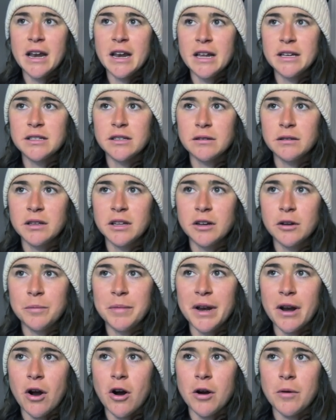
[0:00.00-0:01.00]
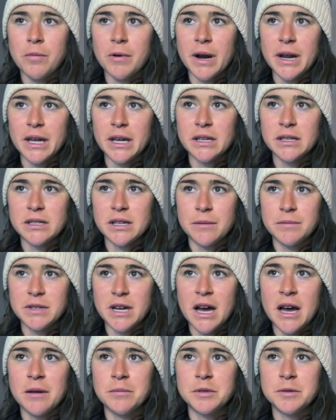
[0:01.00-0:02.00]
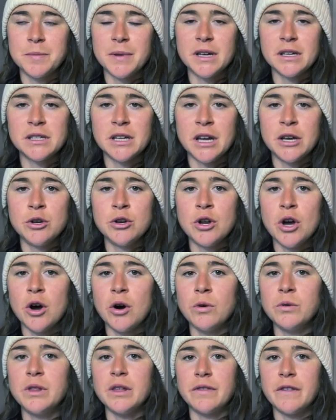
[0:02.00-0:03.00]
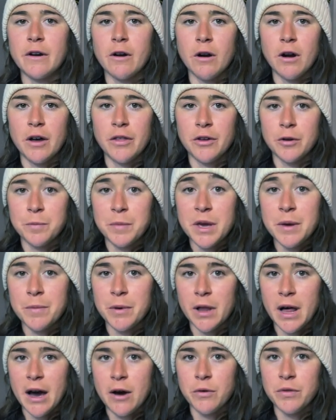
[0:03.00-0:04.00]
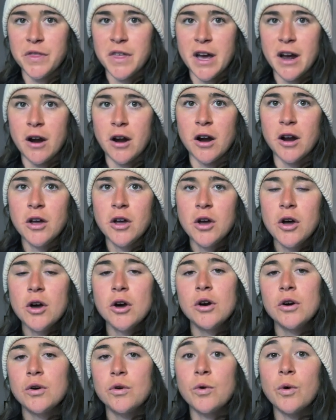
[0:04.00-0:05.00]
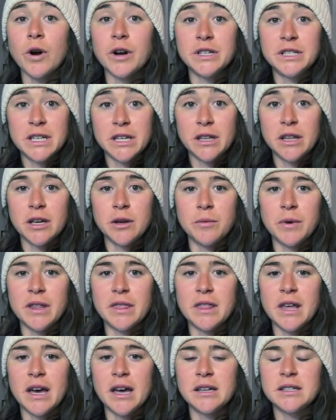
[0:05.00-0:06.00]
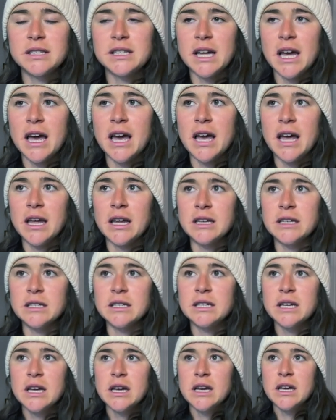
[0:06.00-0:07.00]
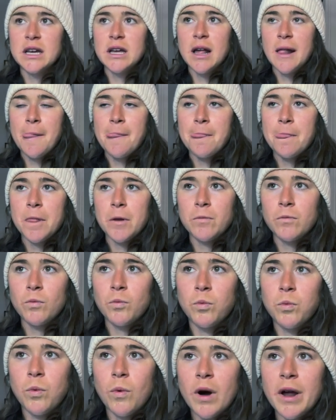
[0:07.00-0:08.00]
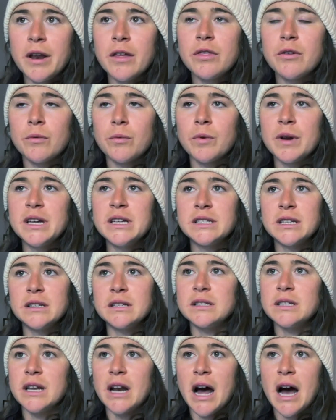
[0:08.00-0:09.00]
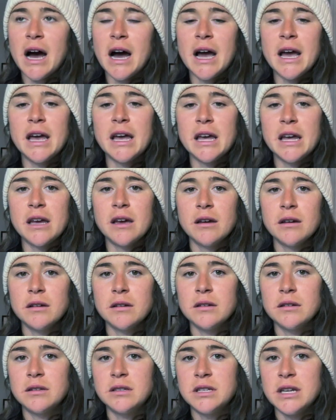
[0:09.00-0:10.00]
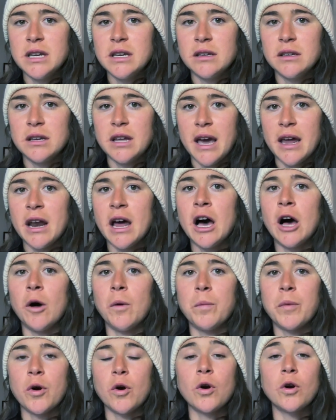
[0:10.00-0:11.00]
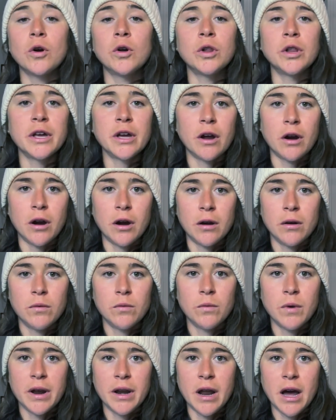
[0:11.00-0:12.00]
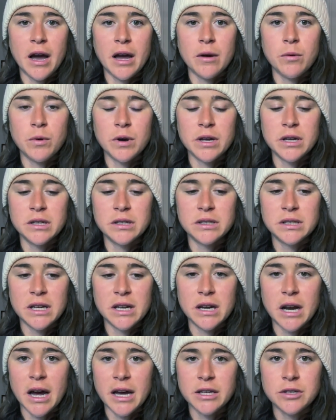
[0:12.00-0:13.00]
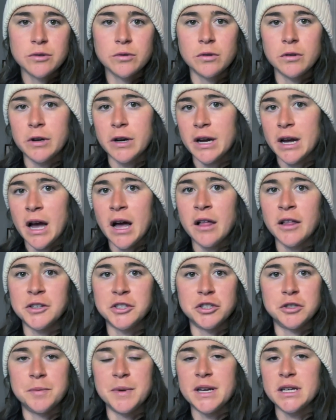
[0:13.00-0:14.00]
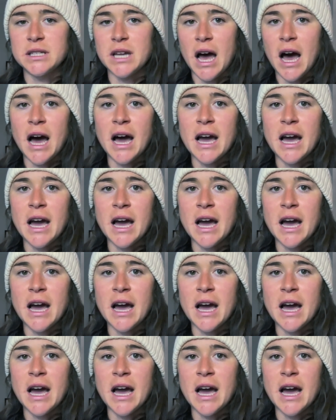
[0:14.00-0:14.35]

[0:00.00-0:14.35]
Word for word: and it's a little bit heartbreaking sometimes because I know that there are other people out there who are dealing with this and one of the reasons that I didn't get help earlier when I was in high school or in college is because